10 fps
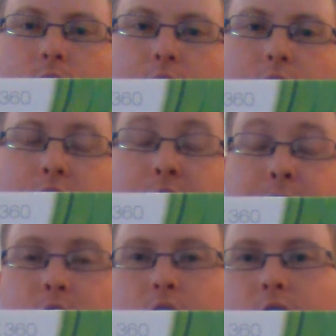I was
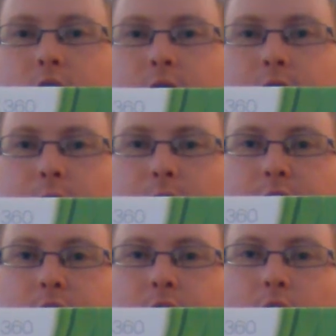surprised for
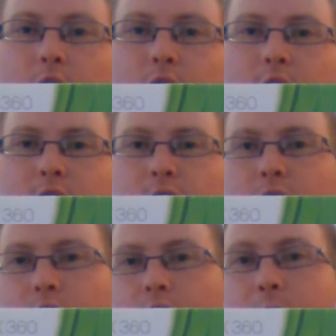myself. I would actually
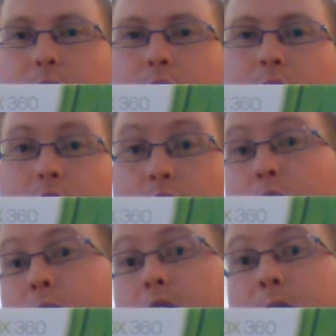thought this
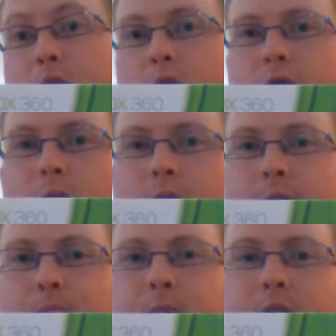would be number 1 for me,
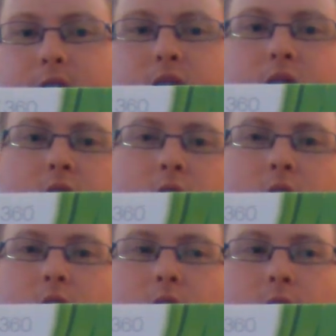but
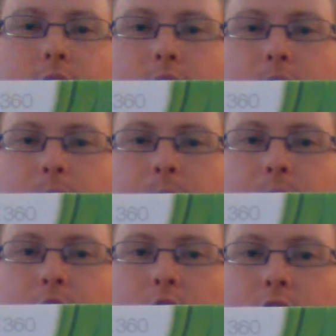
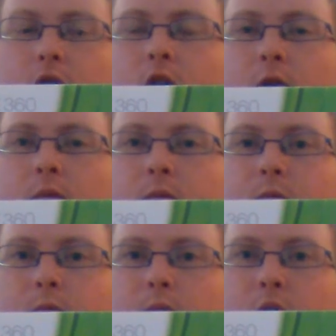I do like,
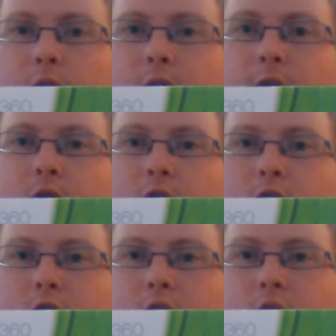my favourite
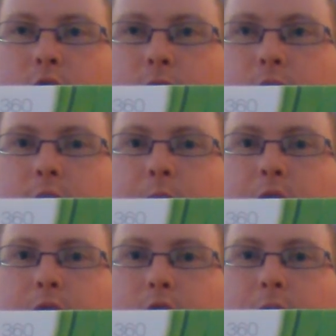genre of games is
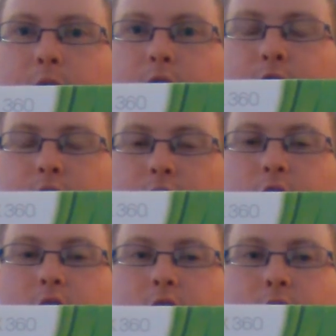first-person
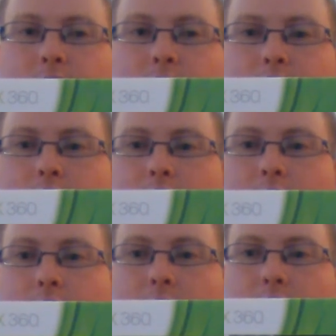shooters,
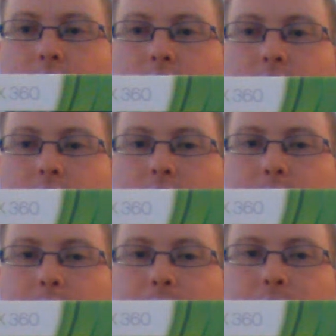and
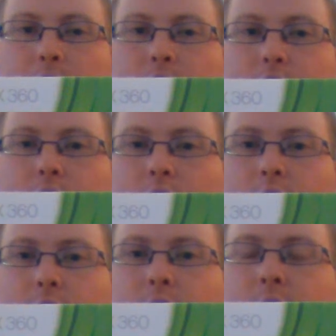I do like
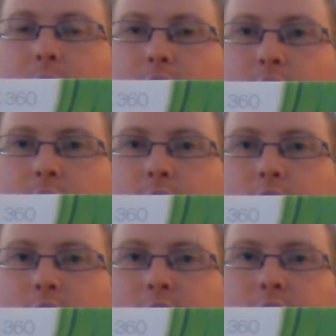everything about the Halo
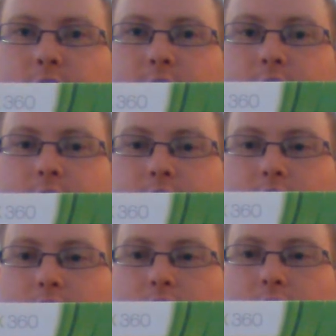series,
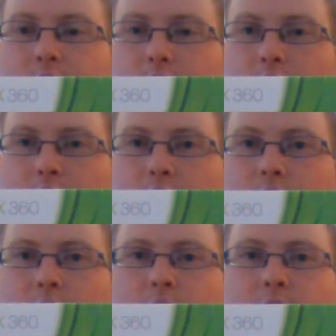the
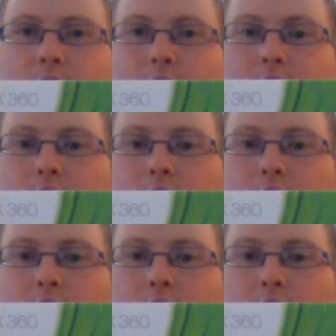universe and